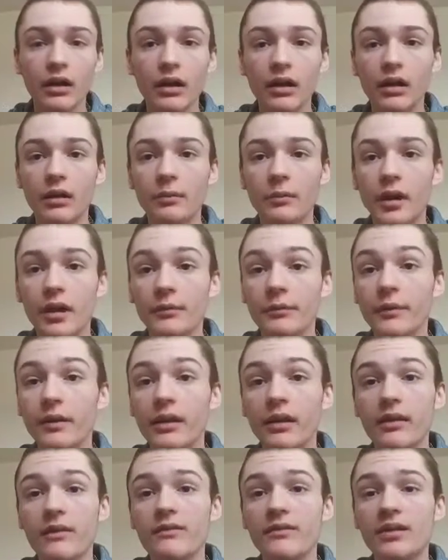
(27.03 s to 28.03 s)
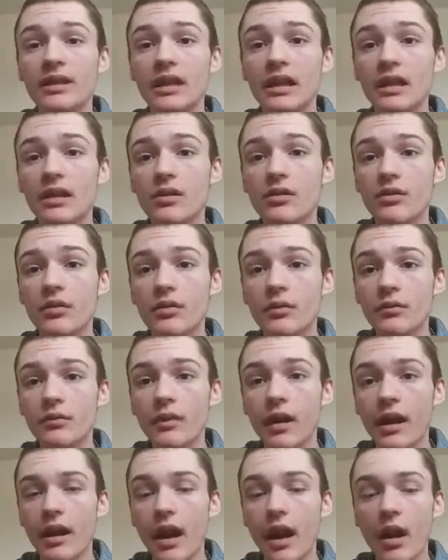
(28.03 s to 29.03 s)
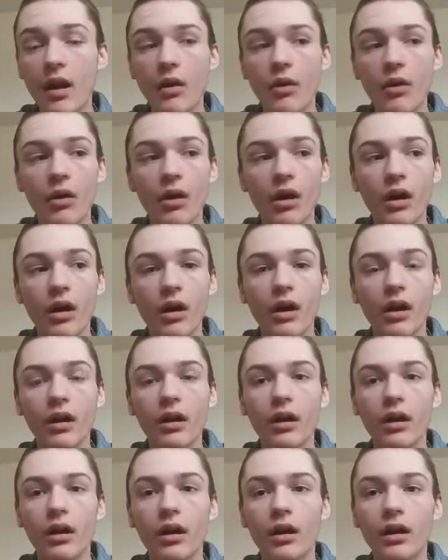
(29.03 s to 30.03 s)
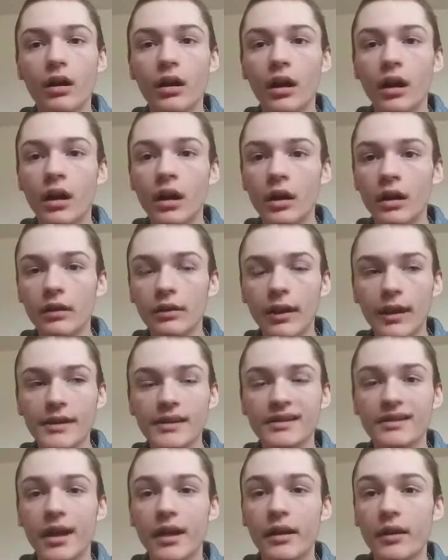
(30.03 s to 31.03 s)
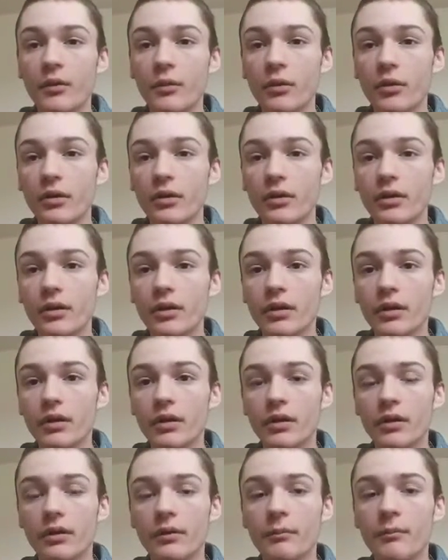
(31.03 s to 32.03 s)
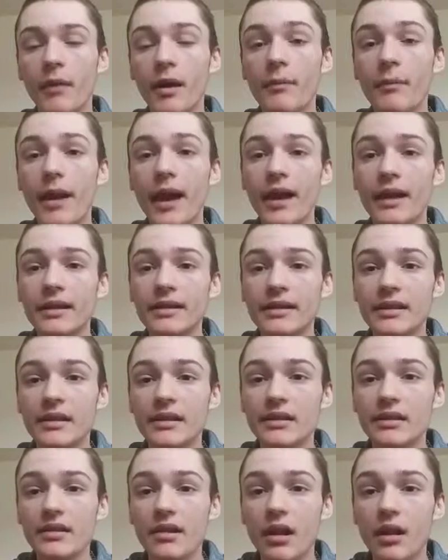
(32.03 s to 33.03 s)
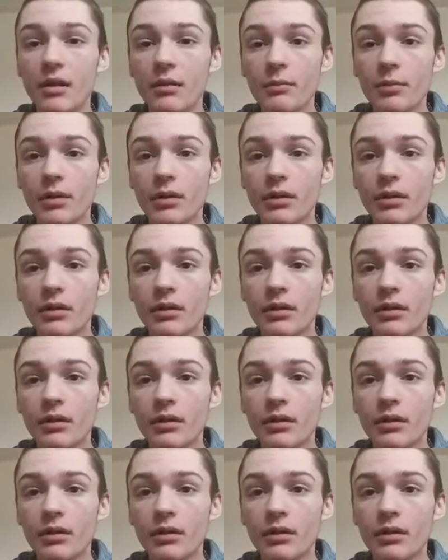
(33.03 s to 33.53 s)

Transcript: Um, I'm really fatigued right now. Uh, last night at work, my back seized up.